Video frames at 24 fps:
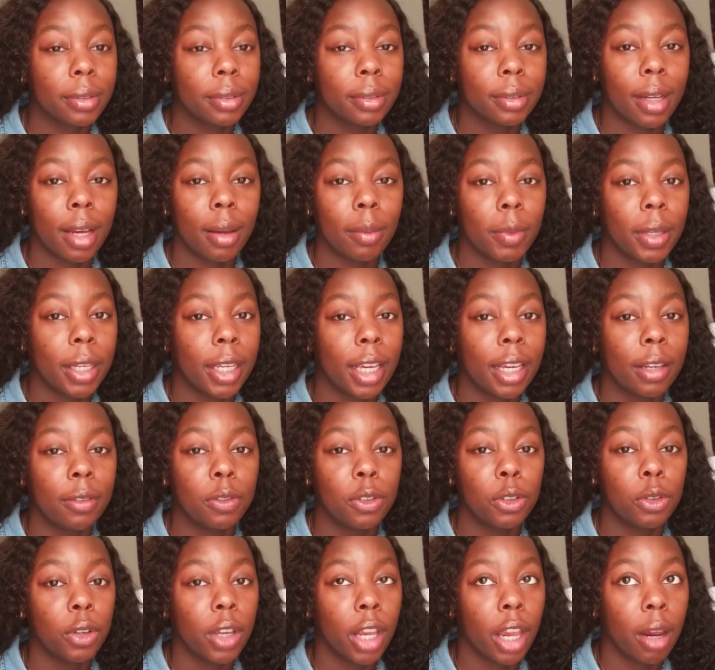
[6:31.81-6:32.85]
I mean, if
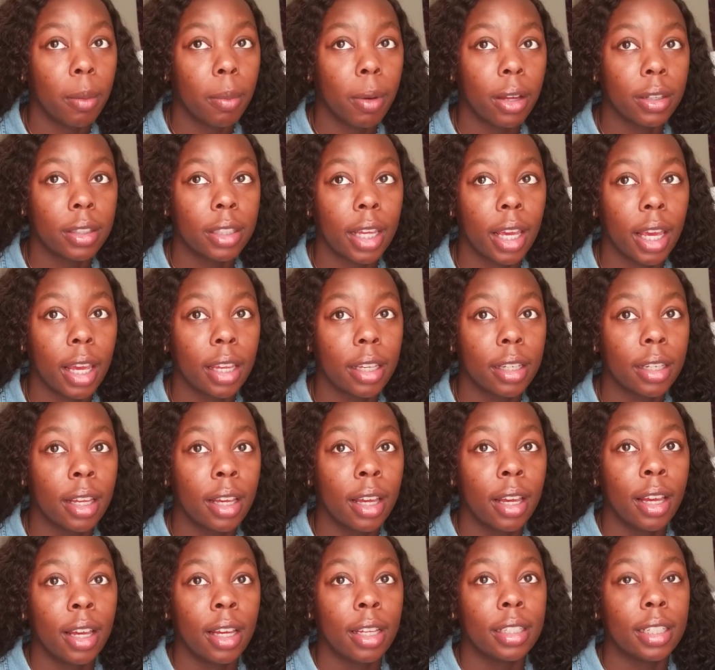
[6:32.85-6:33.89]
you care about that,
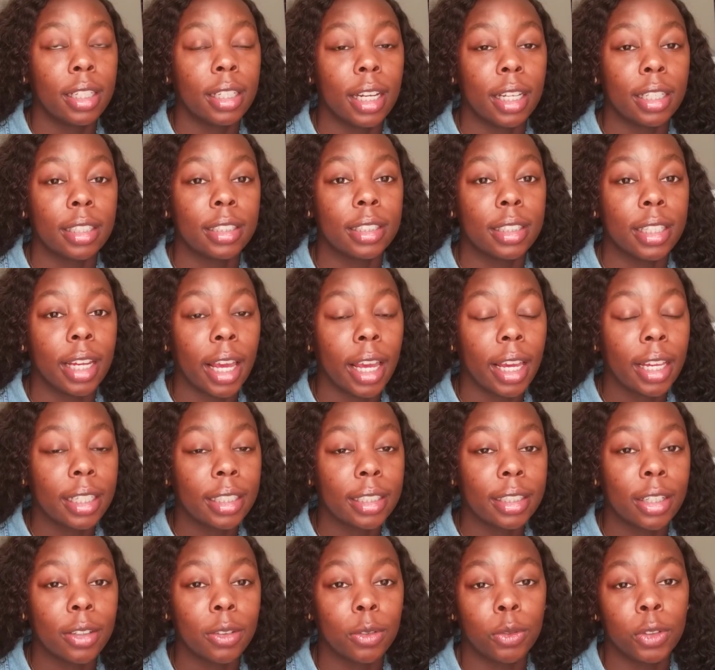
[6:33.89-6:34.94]
then that's that.
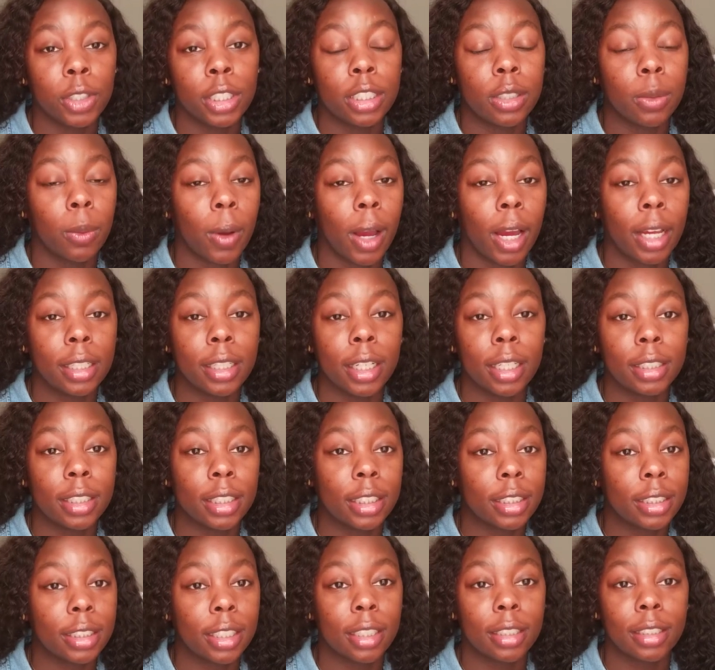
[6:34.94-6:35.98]
The reason why it does it
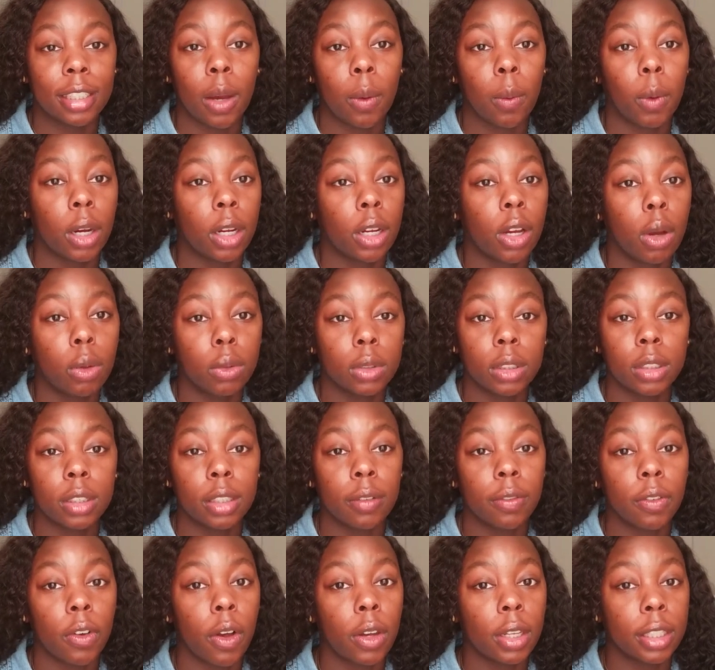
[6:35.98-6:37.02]
is because I wear coats and stuff
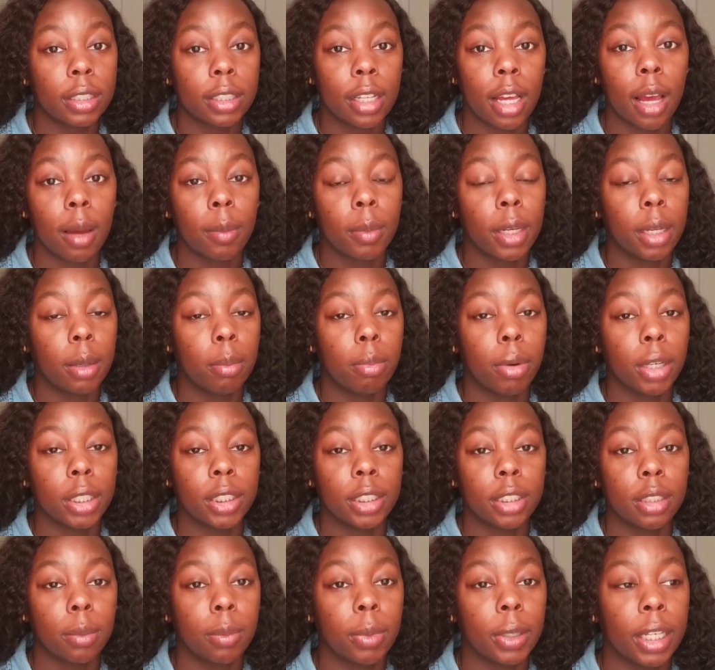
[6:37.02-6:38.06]
all the time and it brushes
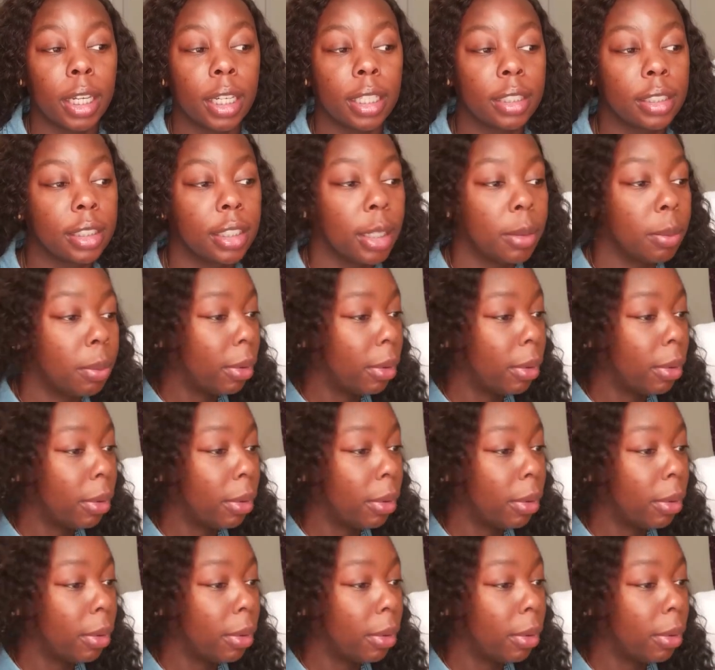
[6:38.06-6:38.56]
up against it.